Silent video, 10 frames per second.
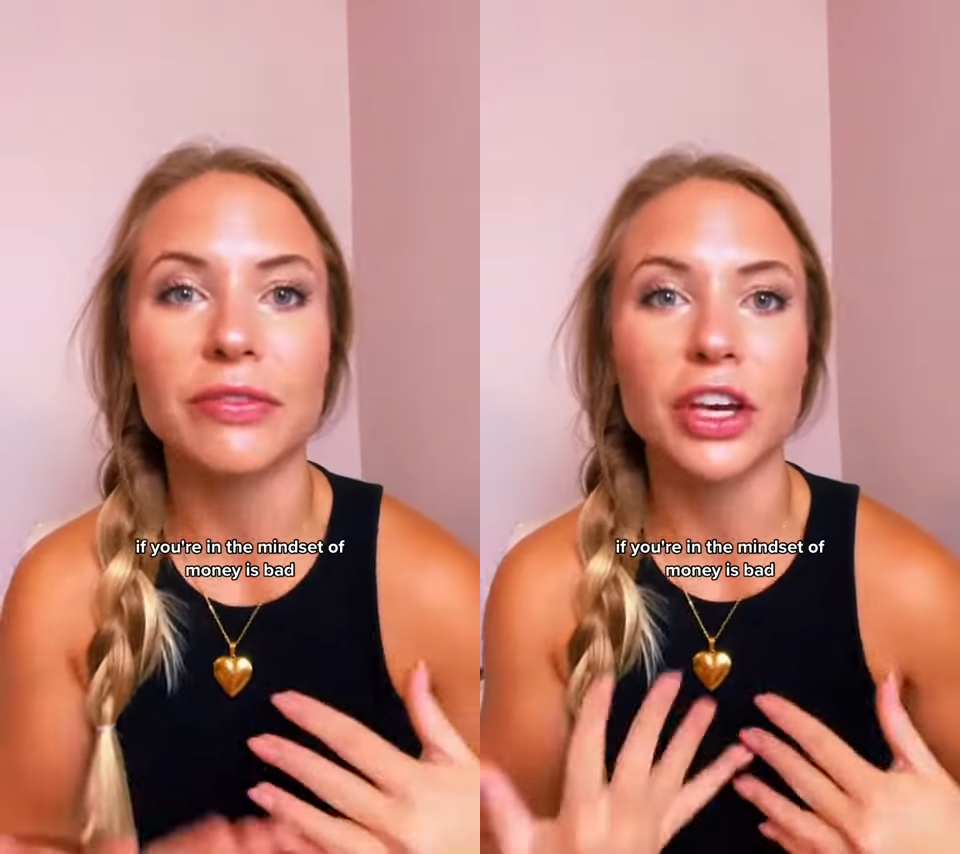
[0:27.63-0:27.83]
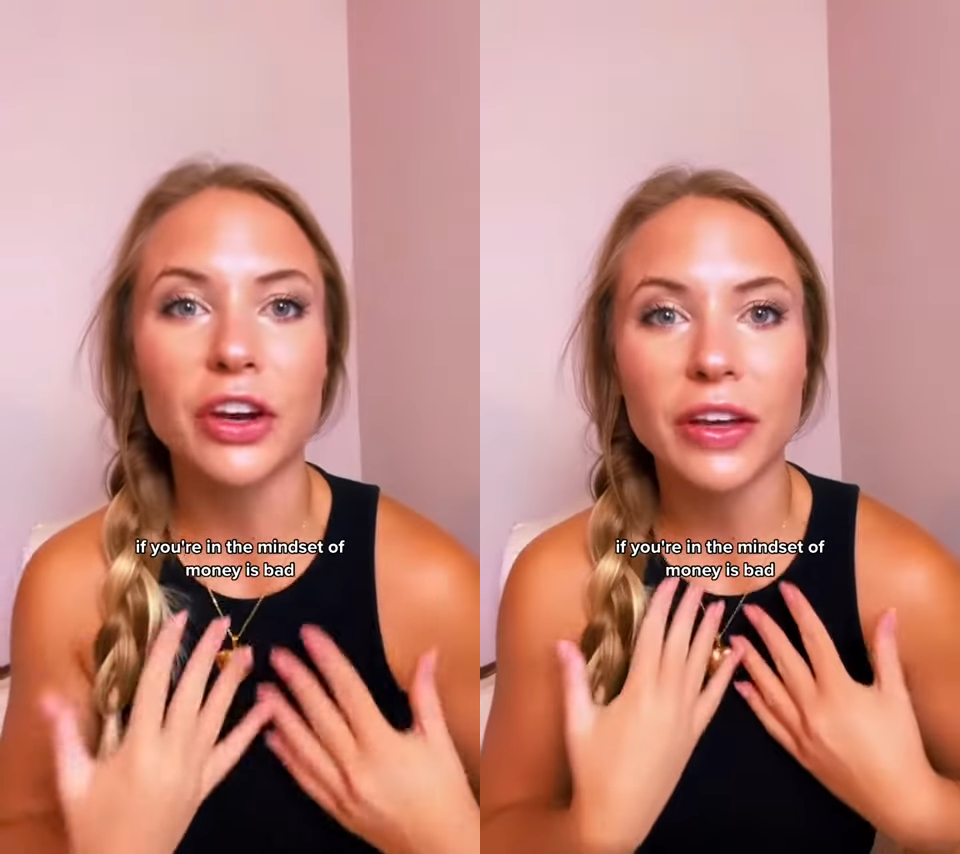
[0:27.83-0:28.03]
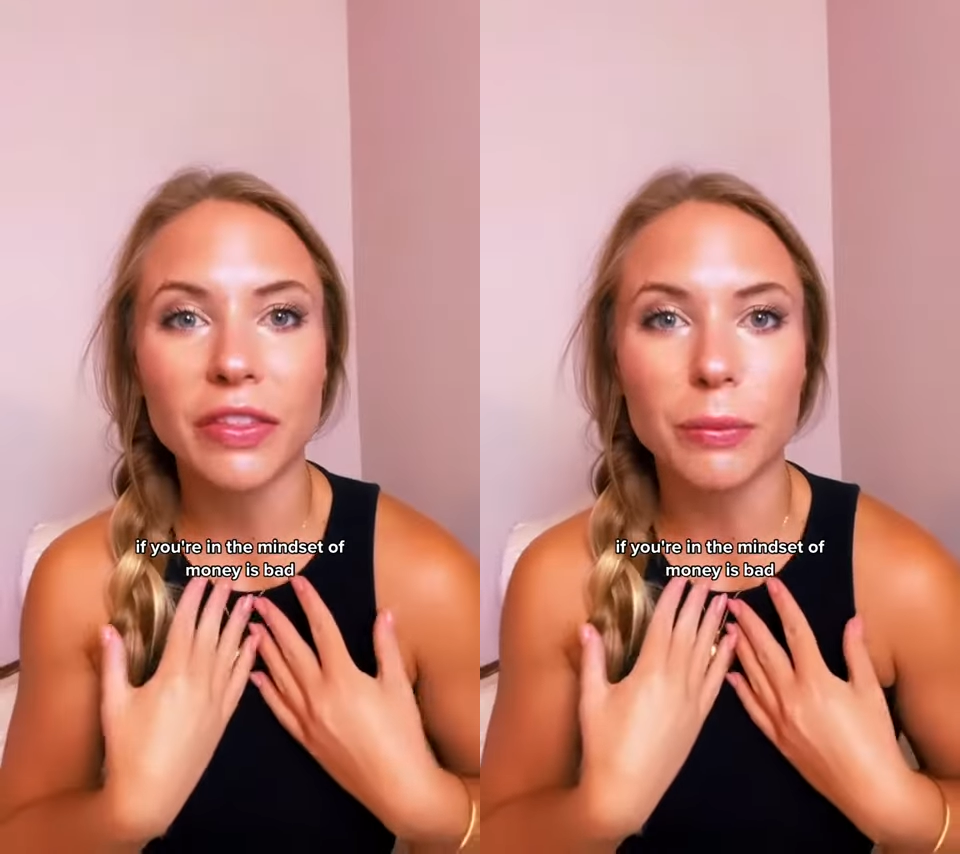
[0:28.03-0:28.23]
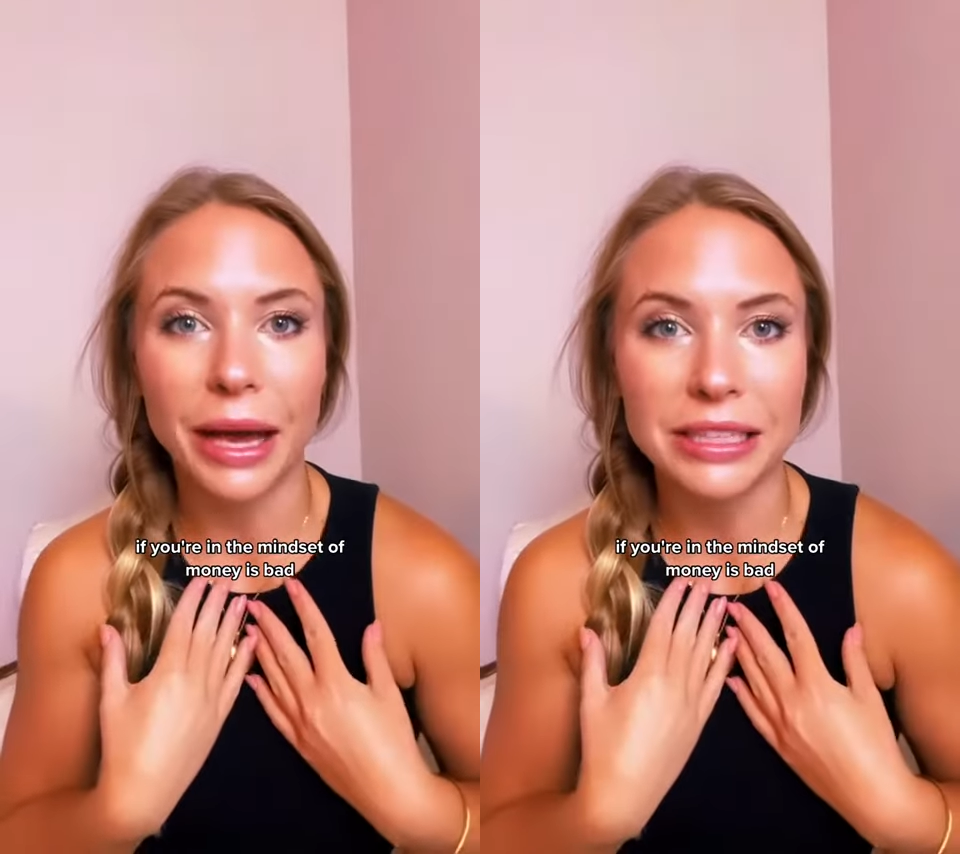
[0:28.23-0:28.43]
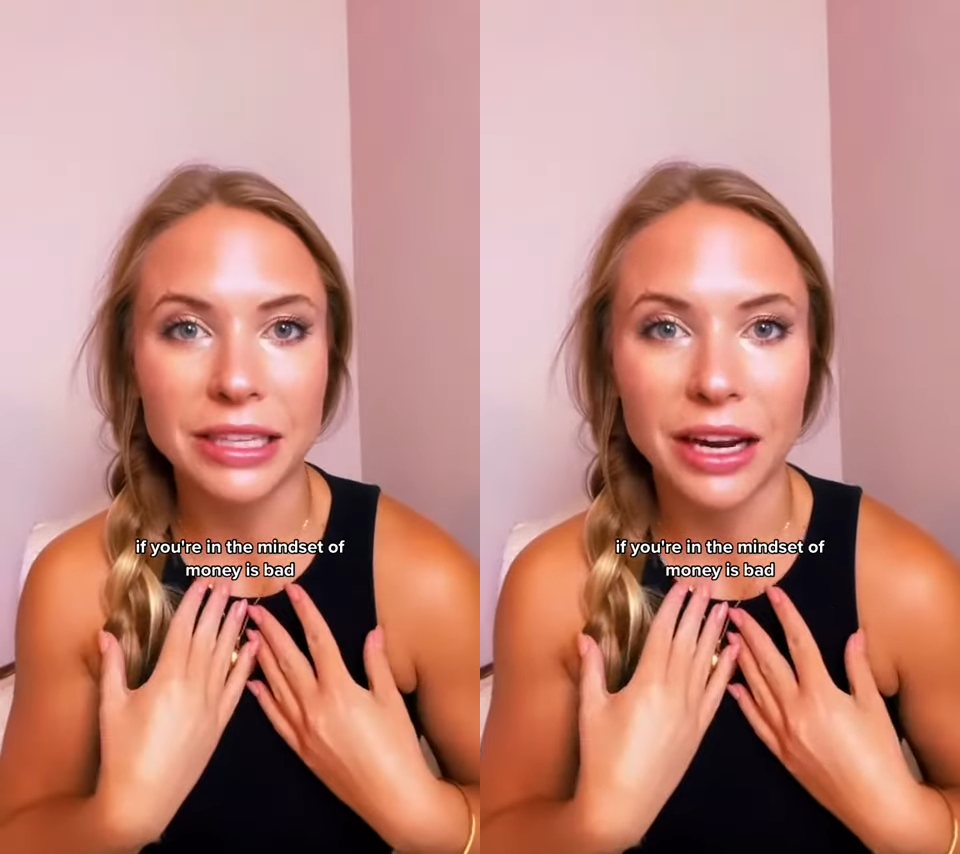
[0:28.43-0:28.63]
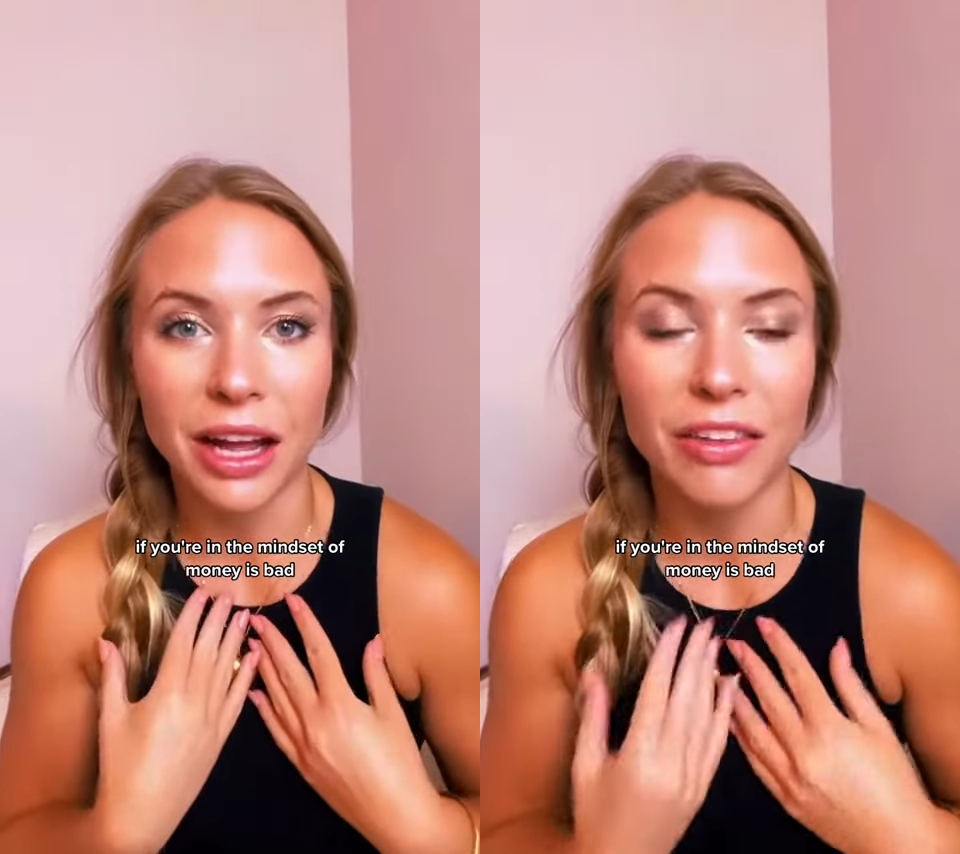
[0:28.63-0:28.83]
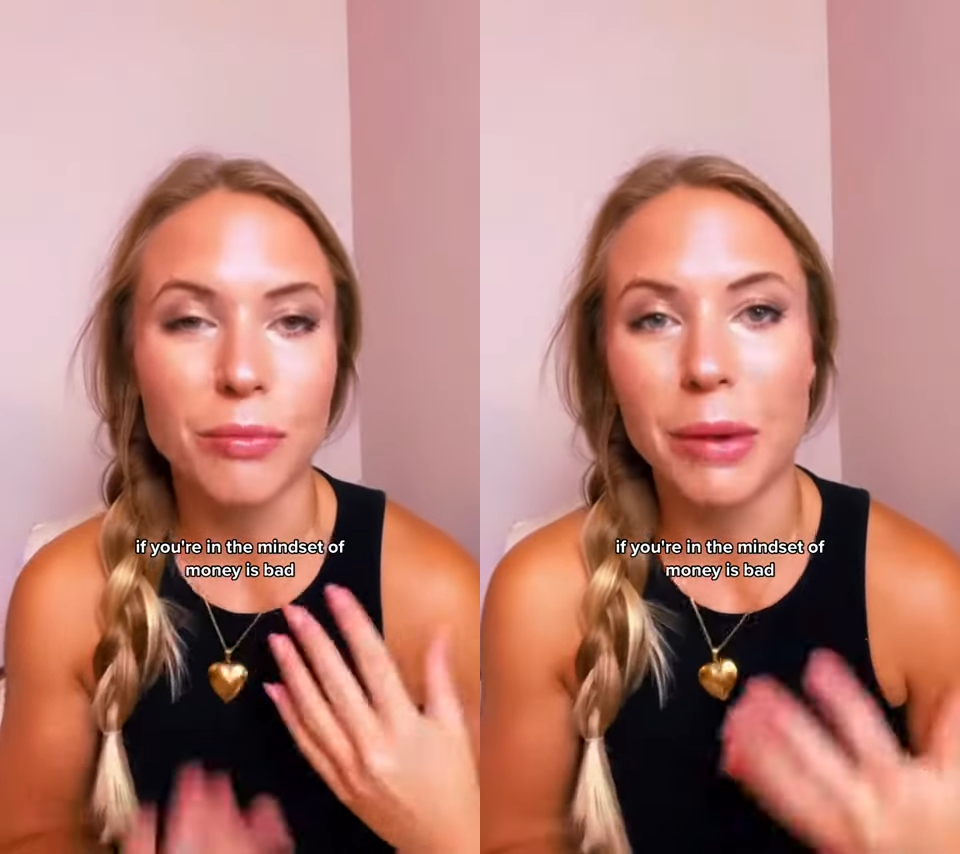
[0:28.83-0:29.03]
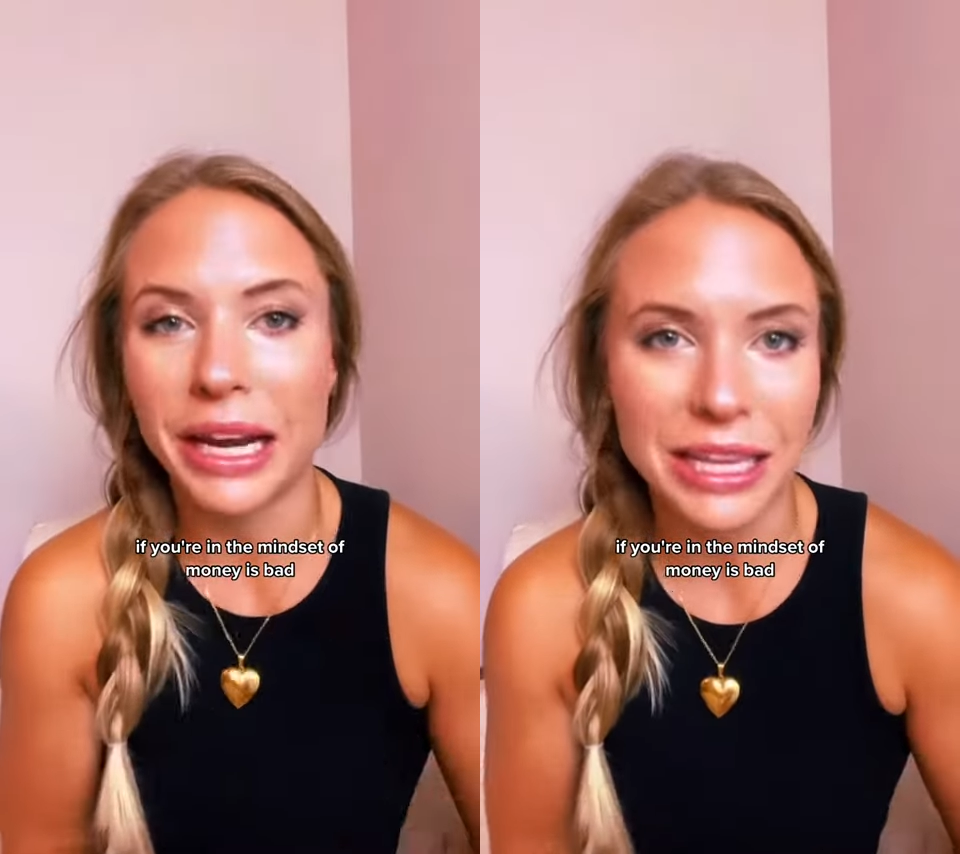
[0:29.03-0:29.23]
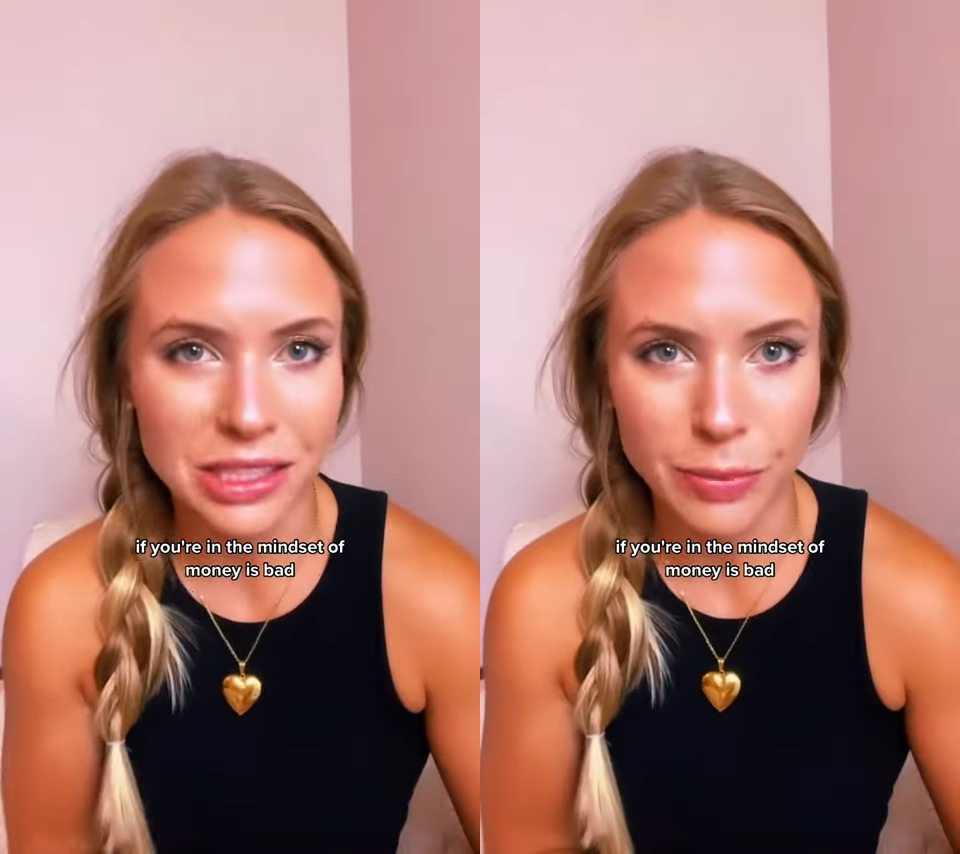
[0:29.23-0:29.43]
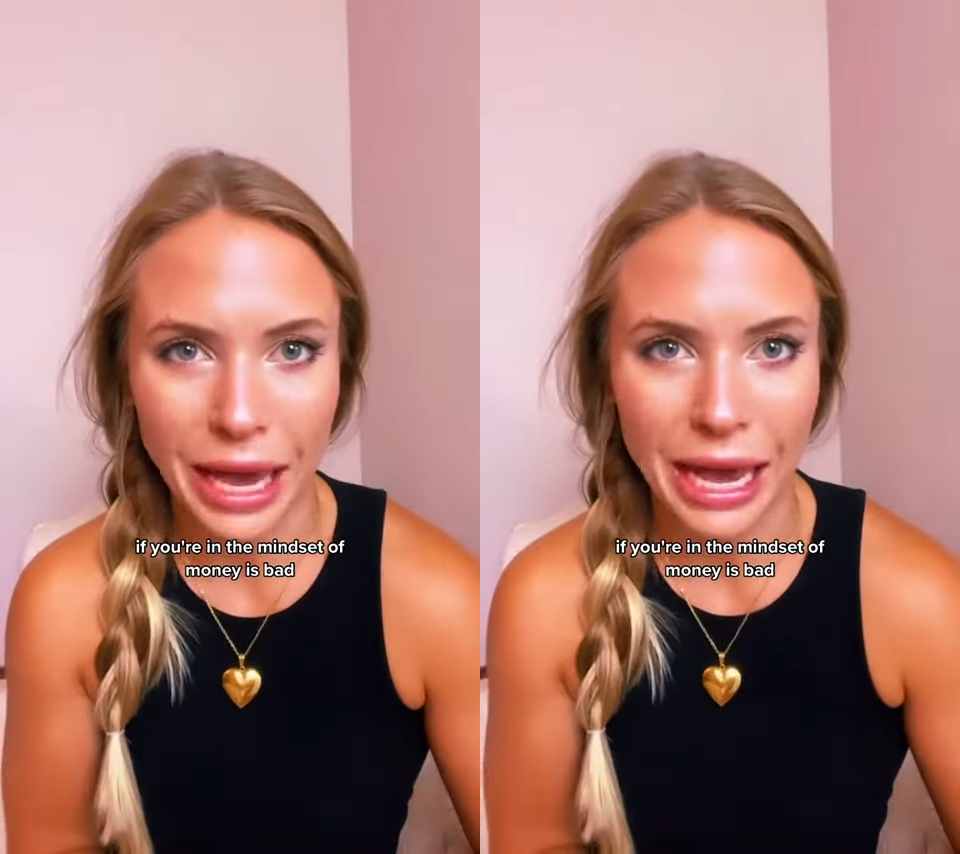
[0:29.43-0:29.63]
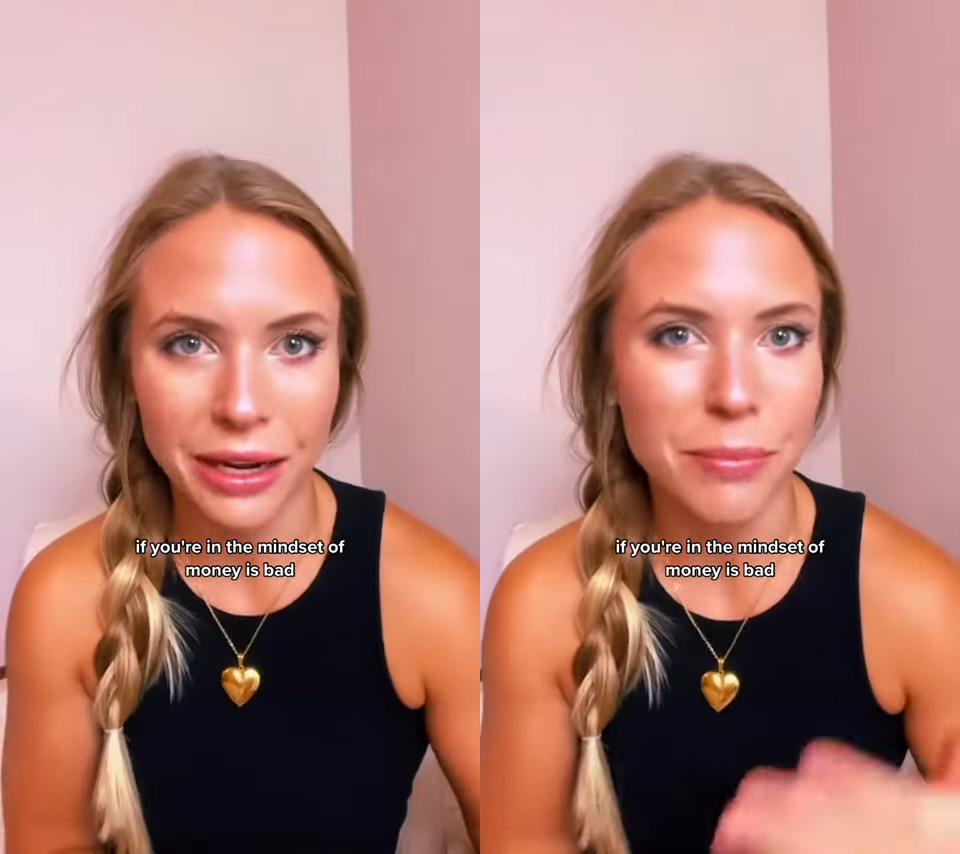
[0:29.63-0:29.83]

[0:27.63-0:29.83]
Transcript: If you're in the mindset of money is bad,